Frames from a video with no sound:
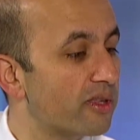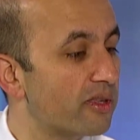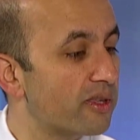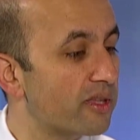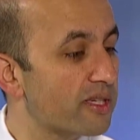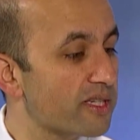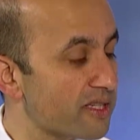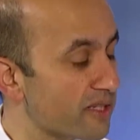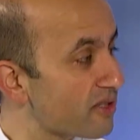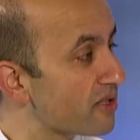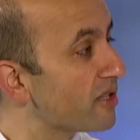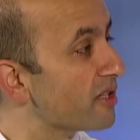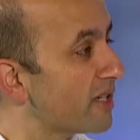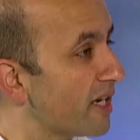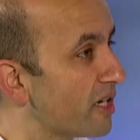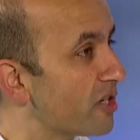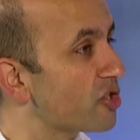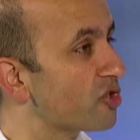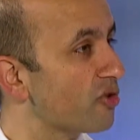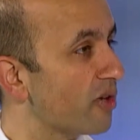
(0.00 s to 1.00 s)
this is the
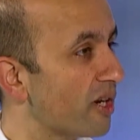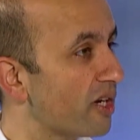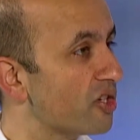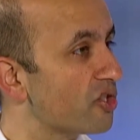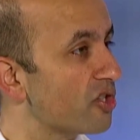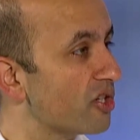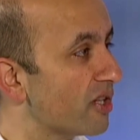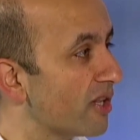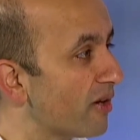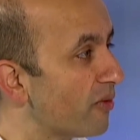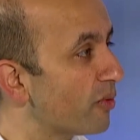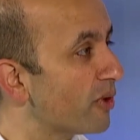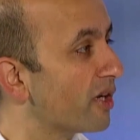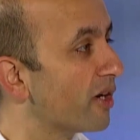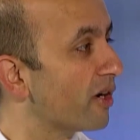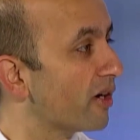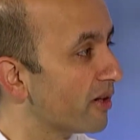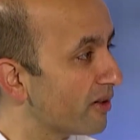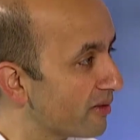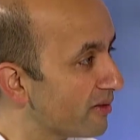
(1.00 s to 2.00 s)
data strategy that we
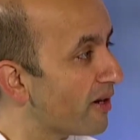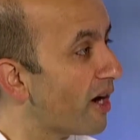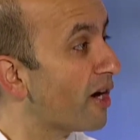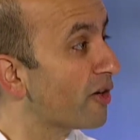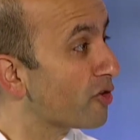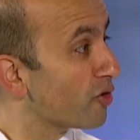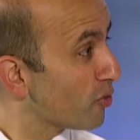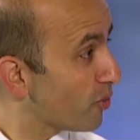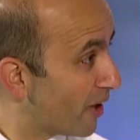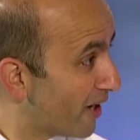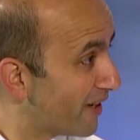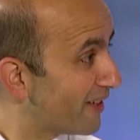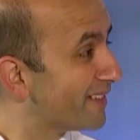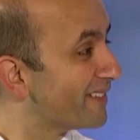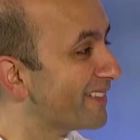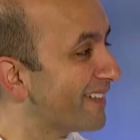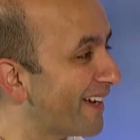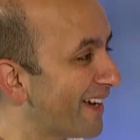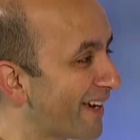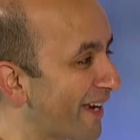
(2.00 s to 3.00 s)
are underway.
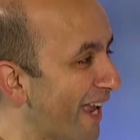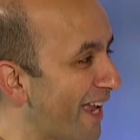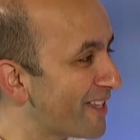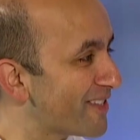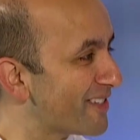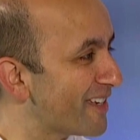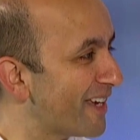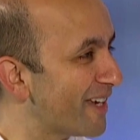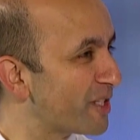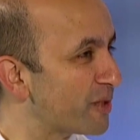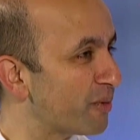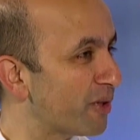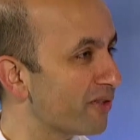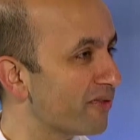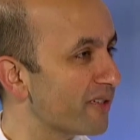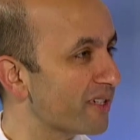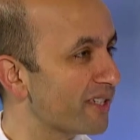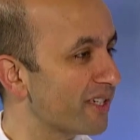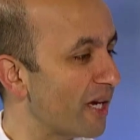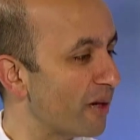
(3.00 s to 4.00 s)
I can't say it's
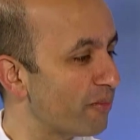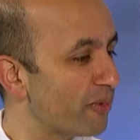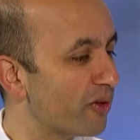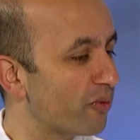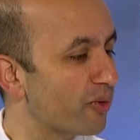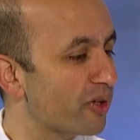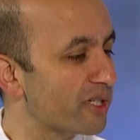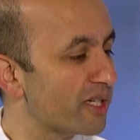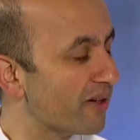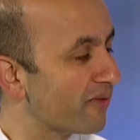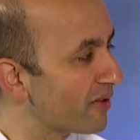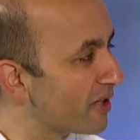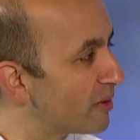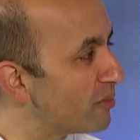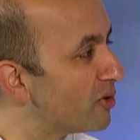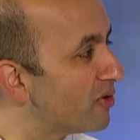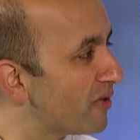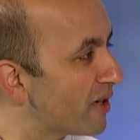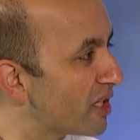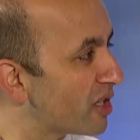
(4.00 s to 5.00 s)
perfect yet, but we're definitely
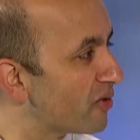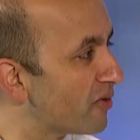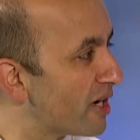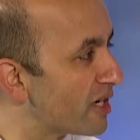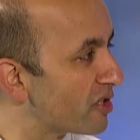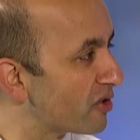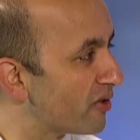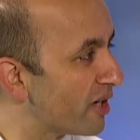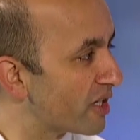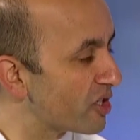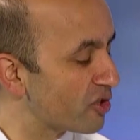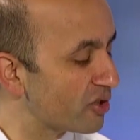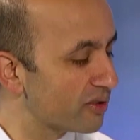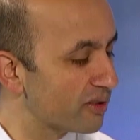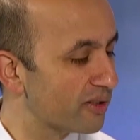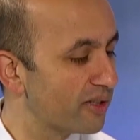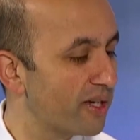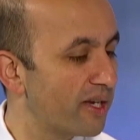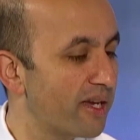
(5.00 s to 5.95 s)
moving in the right direction.